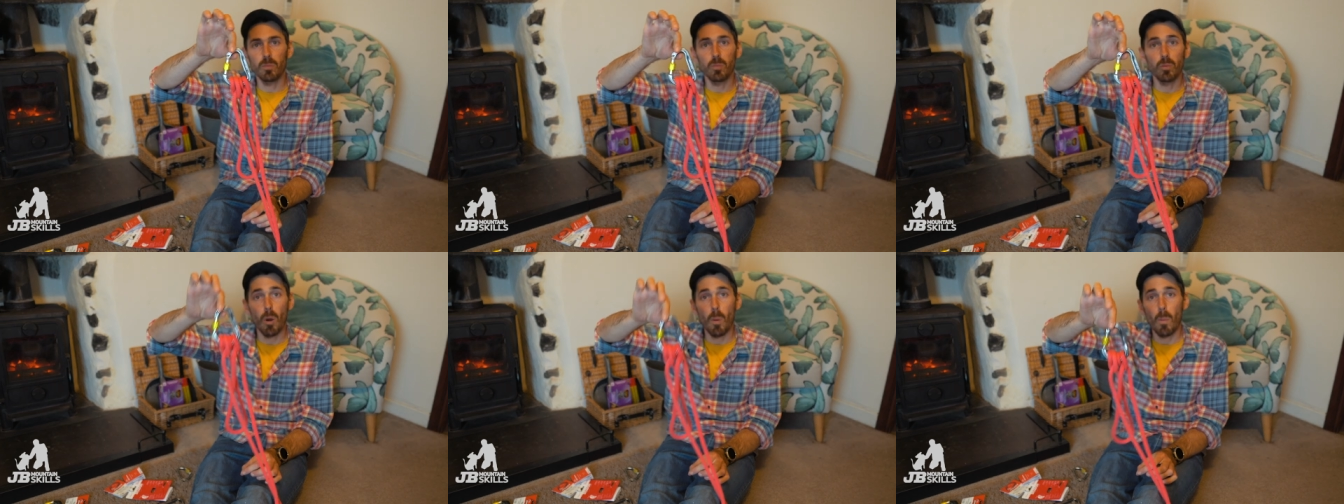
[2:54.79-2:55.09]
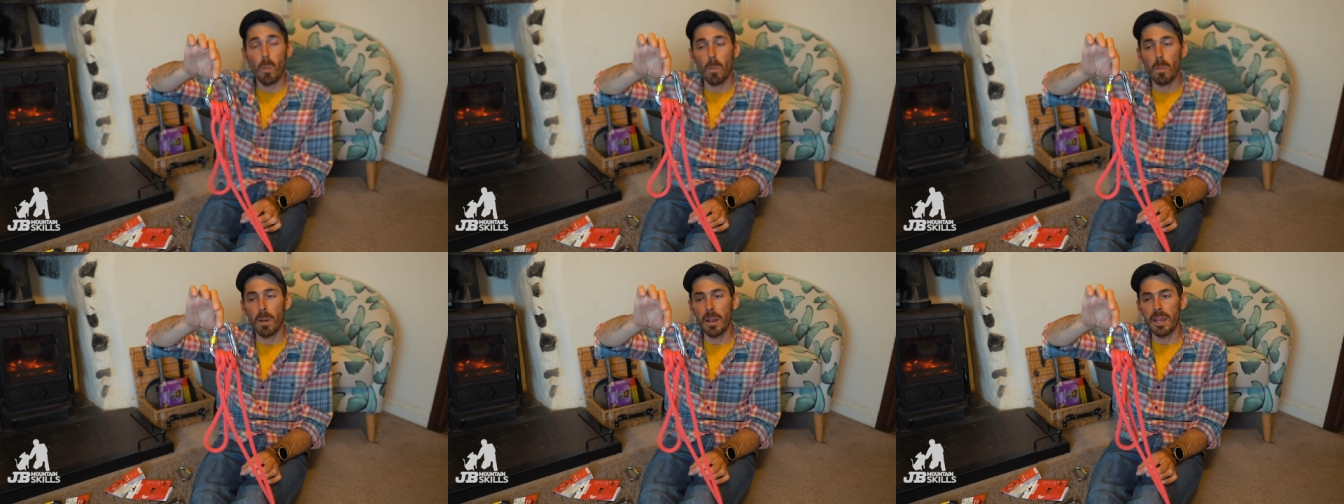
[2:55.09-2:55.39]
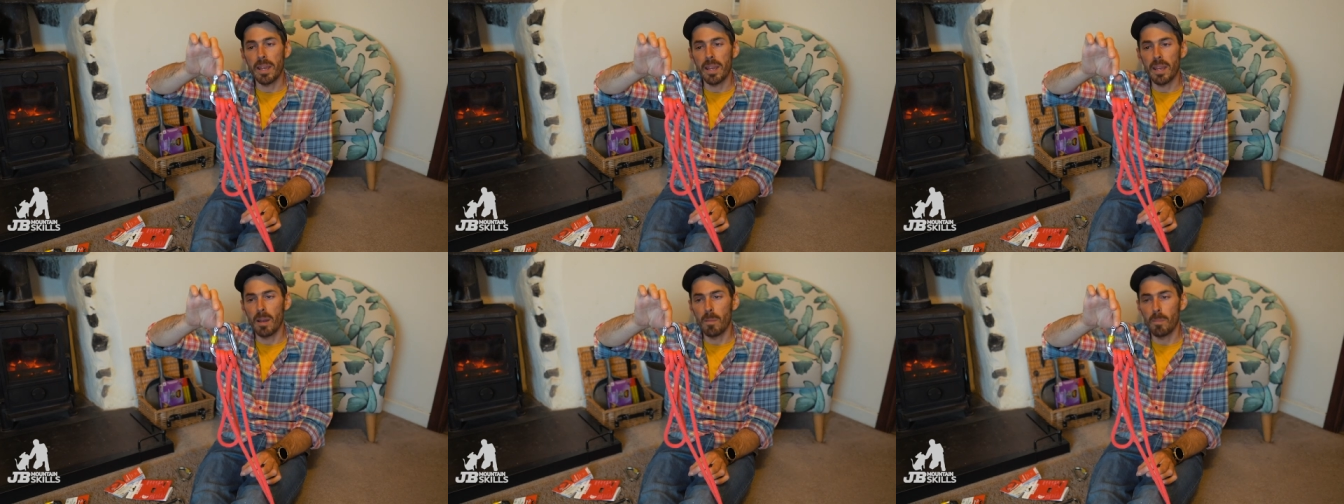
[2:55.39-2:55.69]

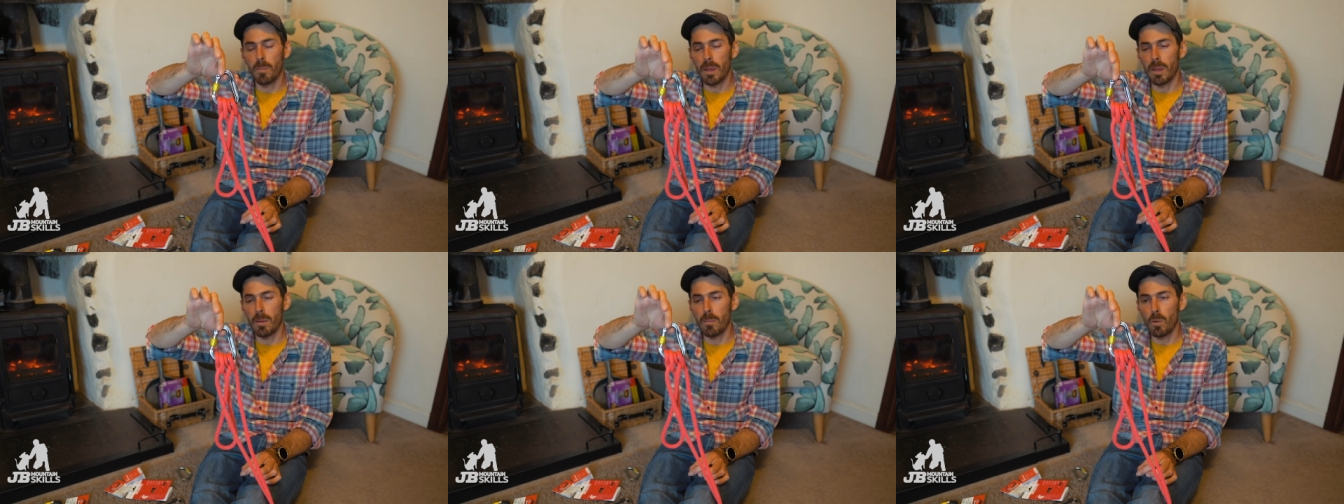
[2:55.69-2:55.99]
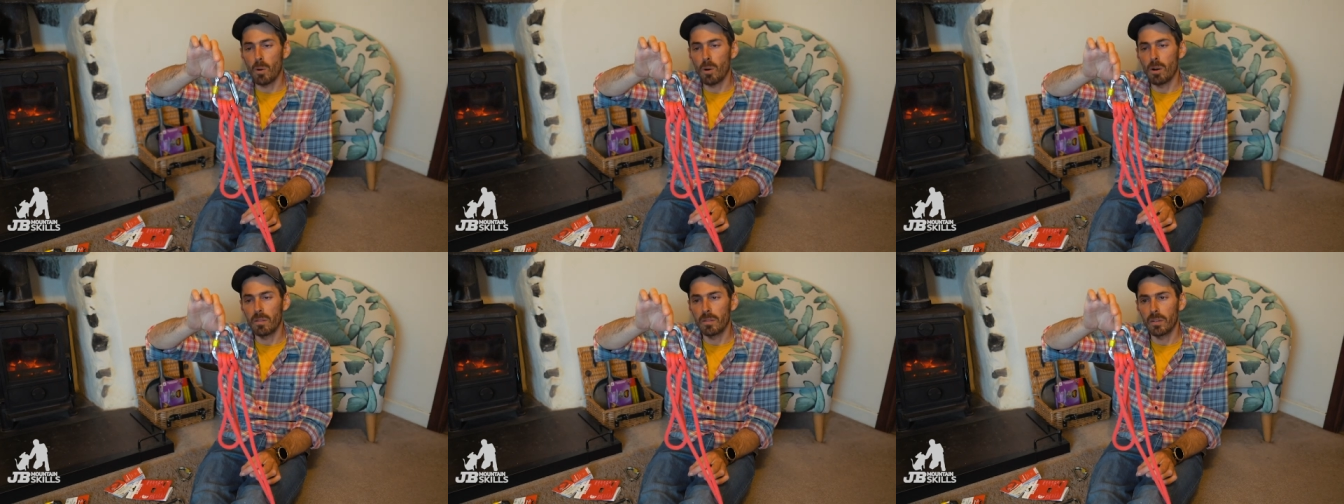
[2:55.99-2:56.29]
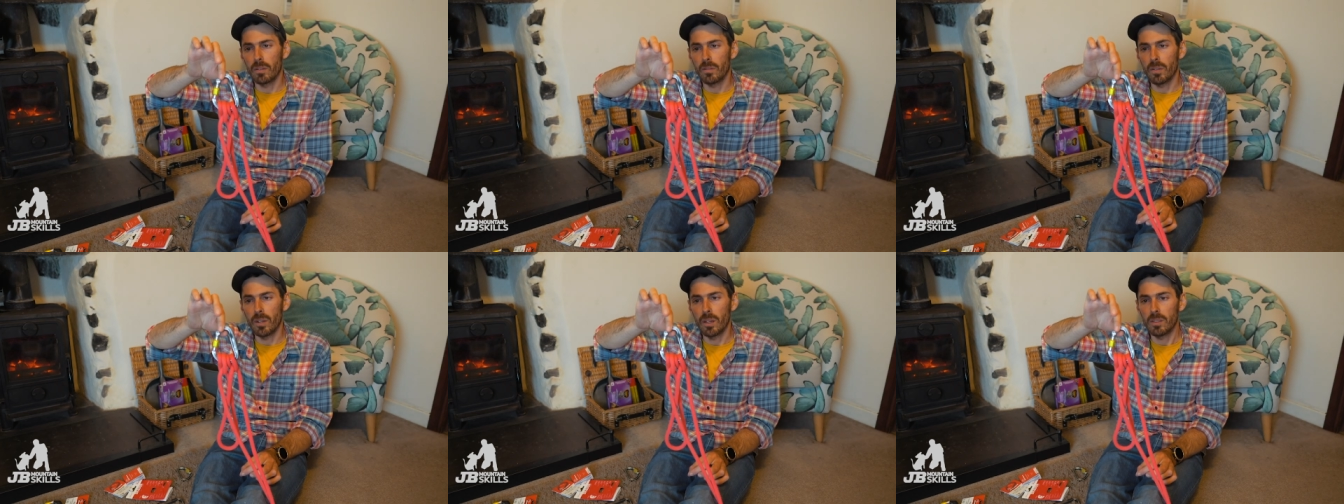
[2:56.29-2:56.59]
probably a bit more of
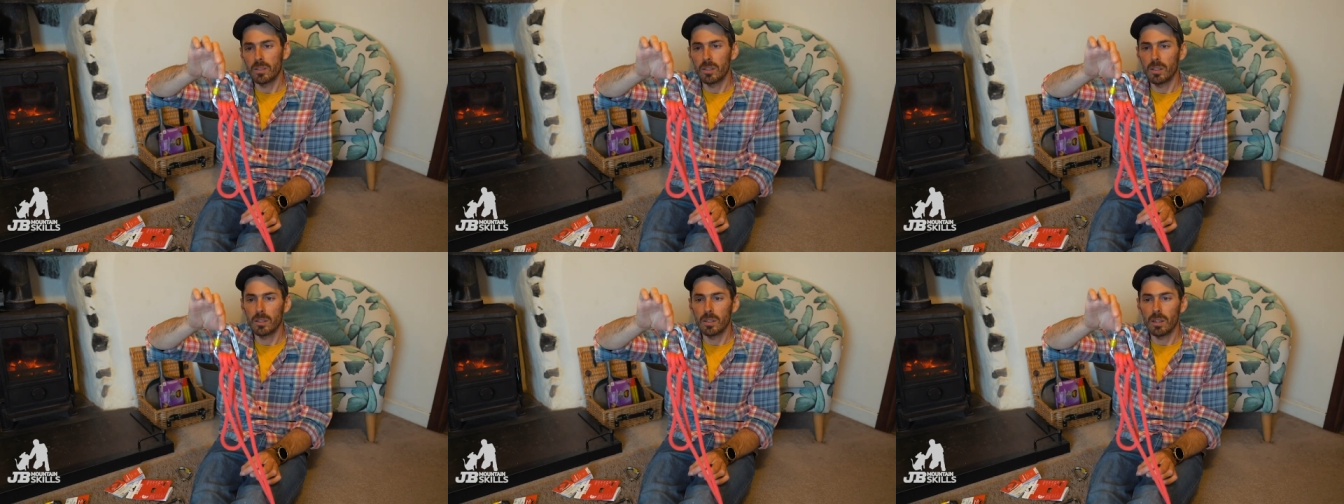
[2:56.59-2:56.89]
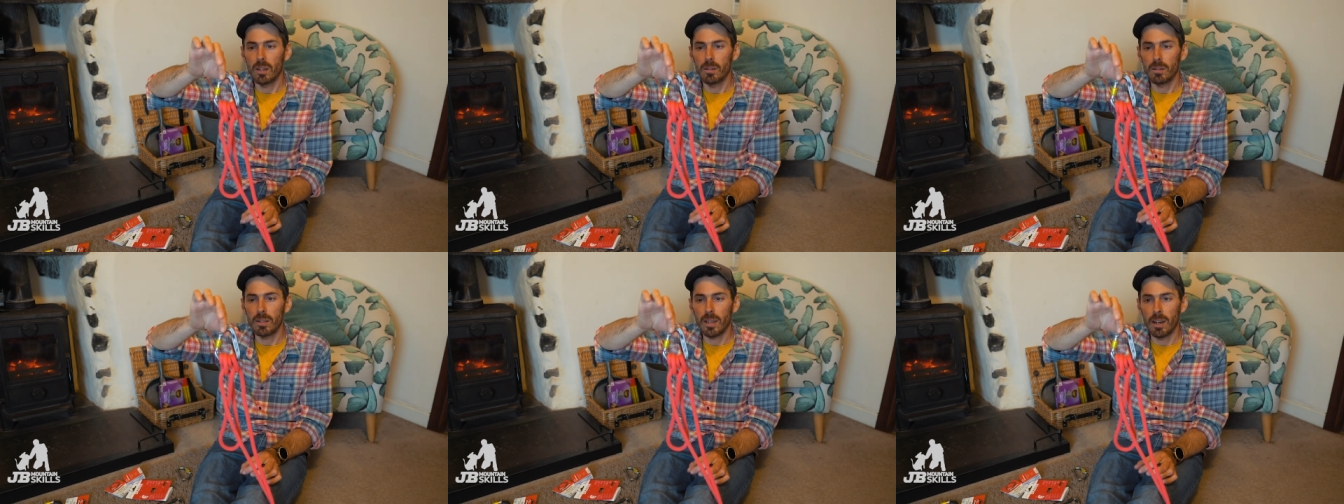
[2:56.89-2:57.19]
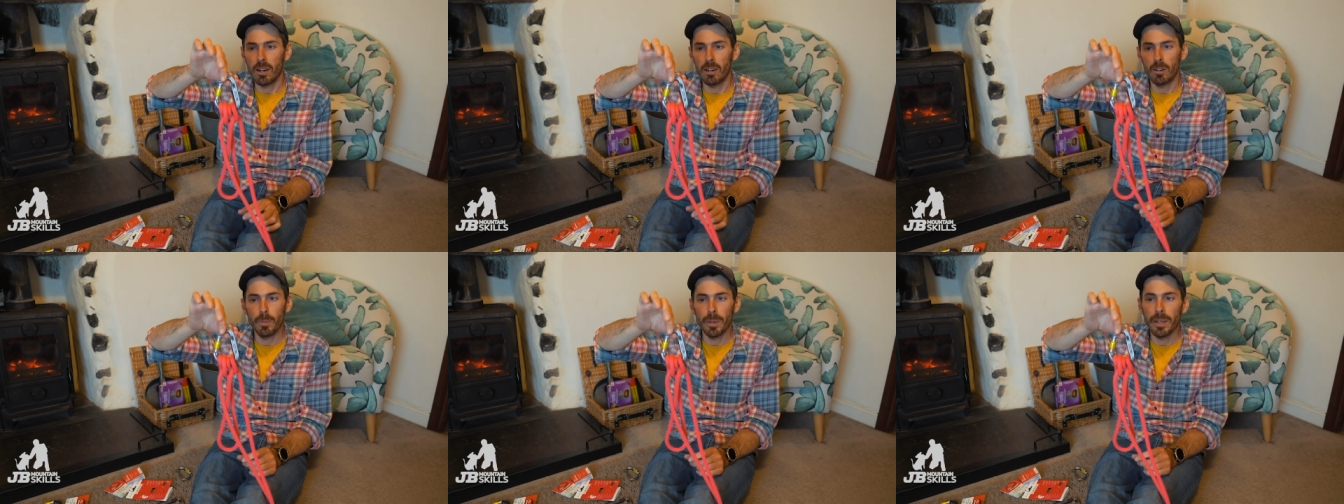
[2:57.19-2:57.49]
a versatile
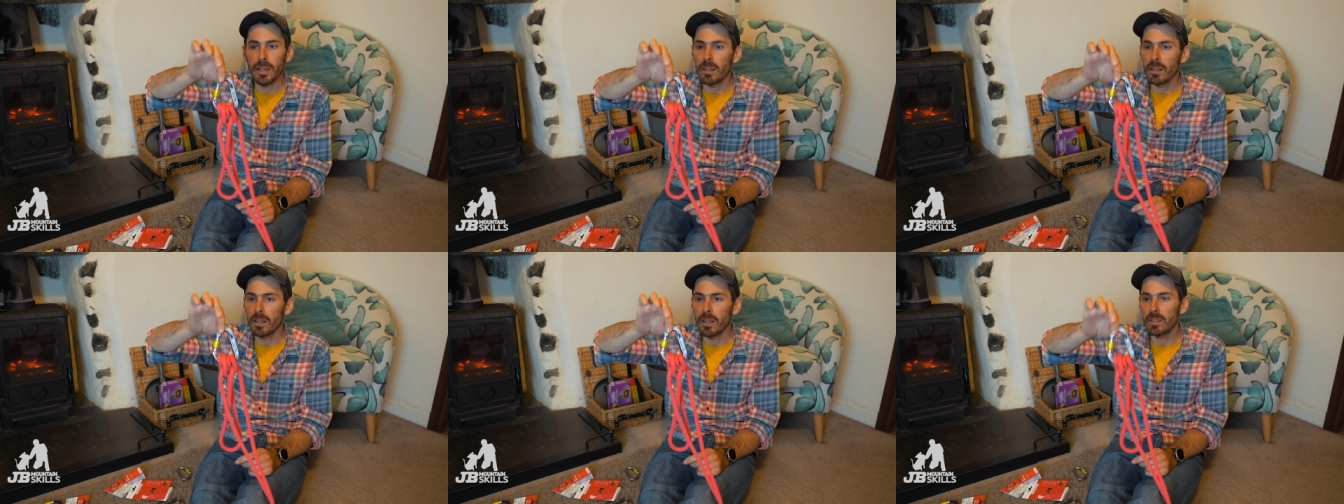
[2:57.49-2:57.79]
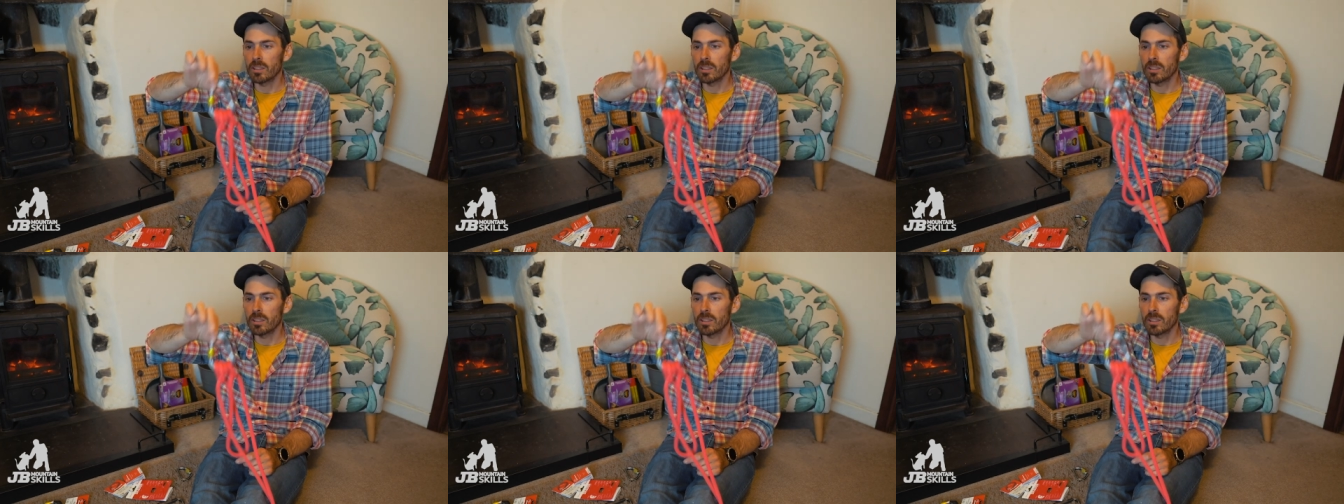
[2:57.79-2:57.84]
carabiner.